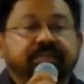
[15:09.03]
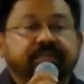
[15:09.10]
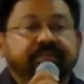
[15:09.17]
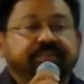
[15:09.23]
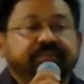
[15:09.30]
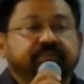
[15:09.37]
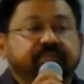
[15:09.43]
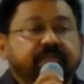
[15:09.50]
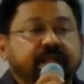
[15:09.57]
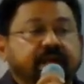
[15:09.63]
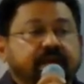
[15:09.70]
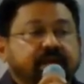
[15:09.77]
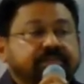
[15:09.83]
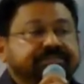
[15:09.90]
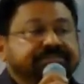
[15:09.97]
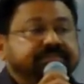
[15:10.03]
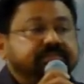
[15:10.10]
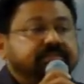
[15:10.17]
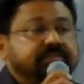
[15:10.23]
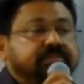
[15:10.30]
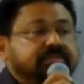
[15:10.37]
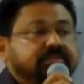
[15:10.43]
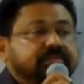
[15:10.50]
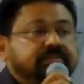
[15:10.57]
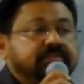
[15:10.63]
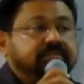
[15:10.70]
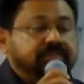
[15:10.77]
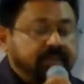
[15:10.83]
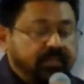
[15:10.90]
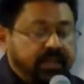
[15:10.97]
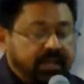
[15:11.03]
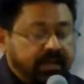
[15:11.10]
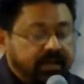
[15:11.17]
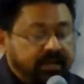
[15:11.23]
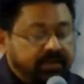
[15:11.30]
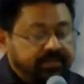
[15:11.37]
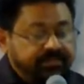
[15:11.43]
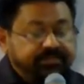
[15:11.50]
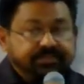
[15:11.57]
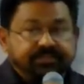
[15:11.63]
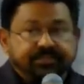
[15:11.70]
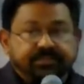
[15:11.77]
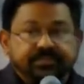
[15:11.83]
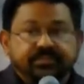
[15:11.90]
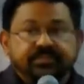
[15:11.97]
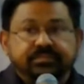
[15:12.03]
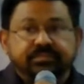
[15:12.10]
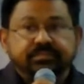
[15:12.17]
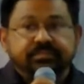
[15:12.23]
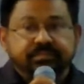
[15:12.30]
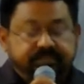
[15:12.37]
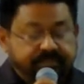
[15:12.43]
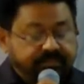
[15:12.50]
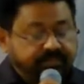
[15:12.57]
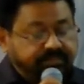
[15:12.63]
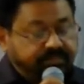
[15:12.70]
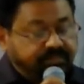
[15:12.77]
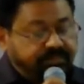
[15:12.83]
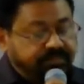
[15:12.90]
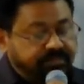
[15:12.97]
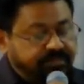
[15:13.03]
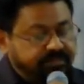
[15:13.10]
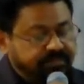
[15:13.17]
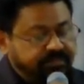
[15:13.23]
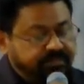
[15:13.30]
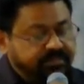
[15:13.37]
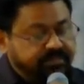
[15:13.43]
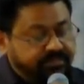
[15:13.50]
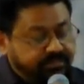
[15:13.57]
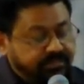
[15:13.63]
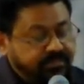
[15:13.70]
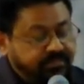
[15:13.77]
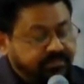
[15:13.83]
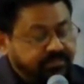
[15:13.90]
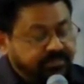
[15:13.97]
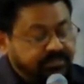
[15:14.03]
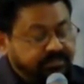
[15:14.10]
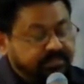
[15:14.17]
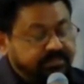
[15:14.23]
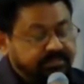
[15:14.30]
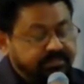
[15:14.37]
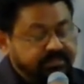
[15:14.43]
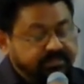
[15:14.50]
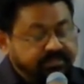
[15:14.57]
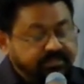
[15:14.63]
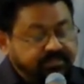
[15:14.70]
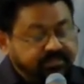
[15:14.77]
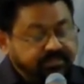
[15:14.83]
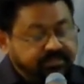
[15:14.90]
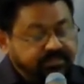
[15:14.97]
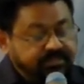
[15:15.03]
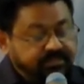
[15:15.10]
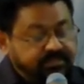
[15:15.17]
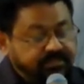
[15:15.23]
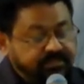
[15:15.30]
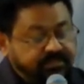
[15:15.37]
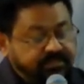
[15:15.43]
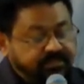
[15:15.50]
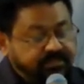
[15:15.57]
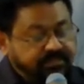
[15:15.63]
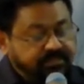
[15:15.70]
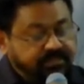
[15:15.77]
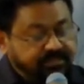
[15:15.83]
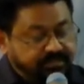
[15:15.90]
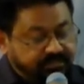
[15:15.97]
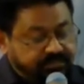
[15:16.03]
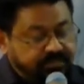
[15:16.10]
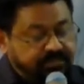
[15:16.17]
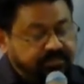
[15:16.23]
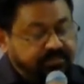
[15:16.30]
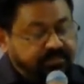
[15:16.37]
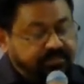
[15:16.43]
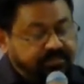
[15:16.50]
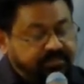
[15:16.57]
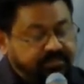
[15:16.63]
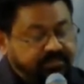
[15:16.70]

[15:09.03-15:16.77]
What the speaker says: (silence)